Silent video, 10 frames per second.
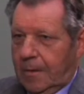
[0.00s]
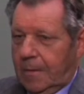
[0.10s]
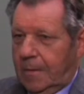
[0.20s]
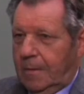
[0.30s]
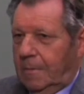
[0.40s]

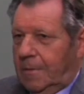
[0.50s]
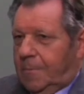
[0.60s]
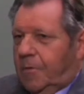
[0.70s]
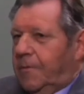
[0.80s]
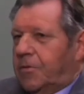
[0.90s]

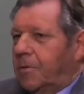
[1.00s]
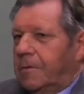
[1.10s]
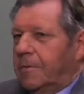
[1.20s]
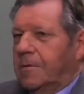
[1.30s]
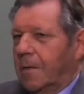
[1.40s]
with
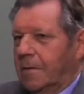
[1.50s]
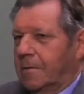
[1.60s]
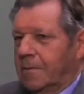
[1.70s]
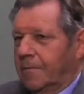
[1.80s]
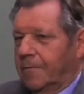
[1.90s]
provisional
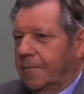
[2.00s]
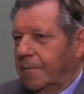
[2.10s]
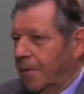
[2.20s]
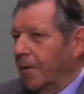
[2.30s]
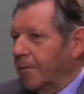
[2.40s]
results of
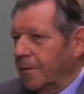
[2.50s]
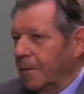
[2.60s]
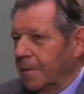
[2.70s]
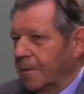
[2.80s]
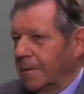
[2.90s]
young
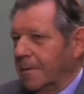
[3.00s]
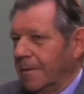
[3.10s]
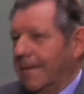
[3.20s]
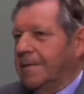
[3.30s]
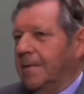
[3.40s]

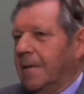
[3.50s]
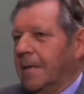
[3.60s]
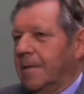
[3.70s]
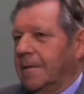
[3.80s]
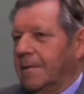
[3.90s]

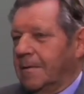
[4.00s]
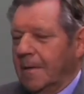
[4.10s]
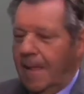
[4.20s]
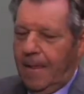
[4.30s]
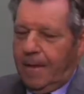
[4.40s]
investigators.
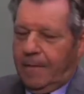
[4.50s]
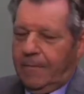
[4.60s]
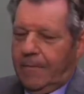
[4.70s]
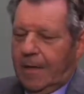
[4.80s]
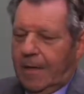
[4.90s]

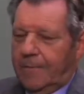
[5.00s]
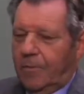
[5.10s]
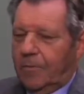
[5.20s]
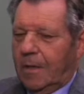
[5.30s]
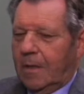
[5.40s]
We have
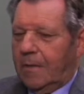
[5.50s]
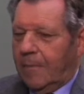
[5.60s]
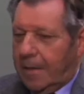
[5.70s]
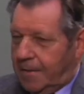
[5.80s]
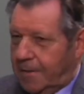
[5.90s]
only
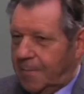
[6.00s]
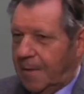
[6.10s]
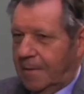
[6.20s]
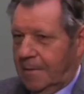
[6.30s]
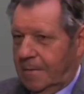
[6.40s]
invited
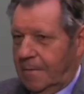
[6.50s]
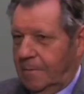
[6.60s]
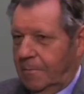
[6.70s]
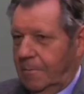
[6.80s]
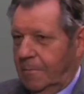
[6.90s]
speakers,
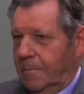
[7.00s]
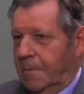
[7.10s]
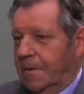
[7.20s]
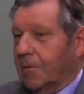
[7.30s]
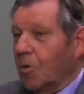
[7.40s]

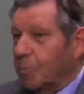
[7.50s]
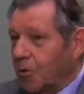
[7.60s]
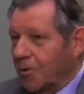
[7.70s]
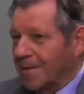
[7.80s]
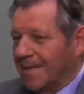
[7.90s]
the top
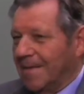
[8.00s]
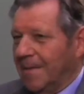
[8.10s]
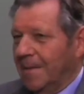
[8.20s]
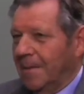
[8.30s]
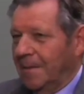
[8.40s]
shots,
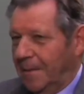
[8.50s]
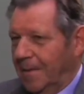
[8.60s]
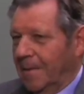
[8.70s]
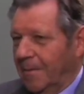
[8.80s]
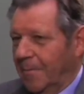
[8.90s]

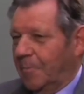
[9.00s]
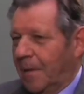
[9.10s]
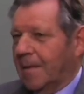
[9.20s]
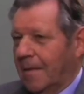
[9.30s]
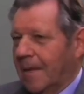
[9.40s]
the
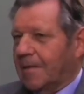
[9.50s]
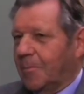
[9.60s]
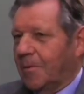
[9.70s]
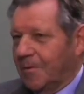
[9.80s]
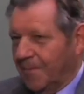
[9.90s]
big
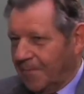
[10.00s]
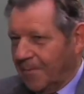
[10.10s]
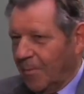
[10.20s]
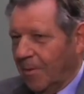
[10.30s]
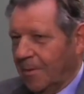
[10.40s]
experts of
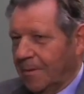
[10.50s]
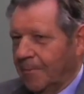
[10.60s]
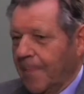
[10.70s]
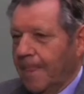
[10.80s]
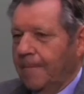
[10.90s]
the world.
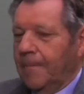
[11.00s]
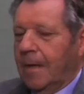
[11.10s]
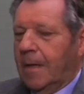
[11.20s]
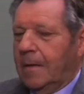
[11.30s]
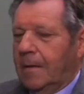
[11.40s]

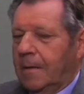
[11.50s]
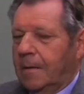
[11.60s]
And